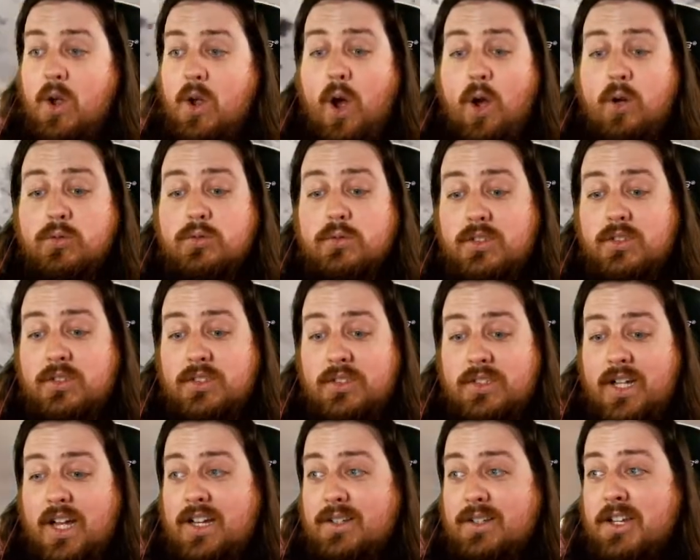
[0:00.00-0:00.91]
Oh!
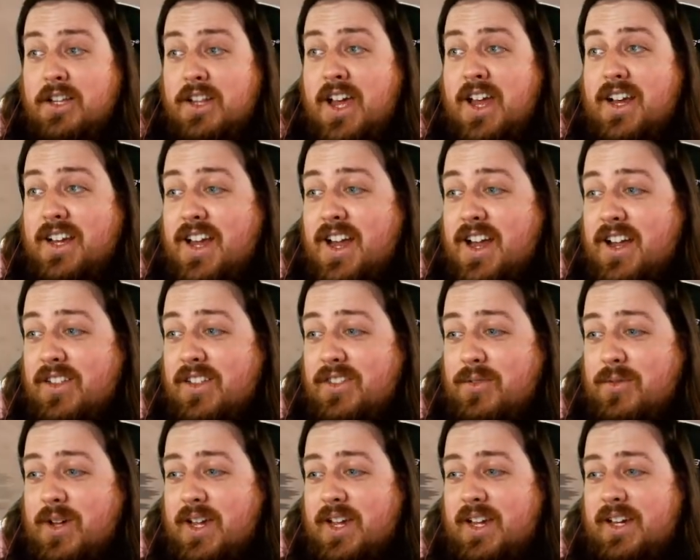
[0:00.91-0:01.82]
I'm glad I got out
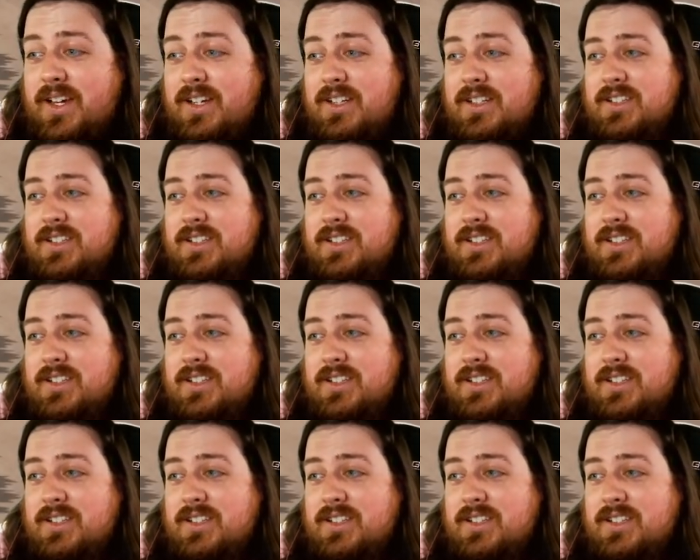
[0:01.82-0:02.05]
of the way!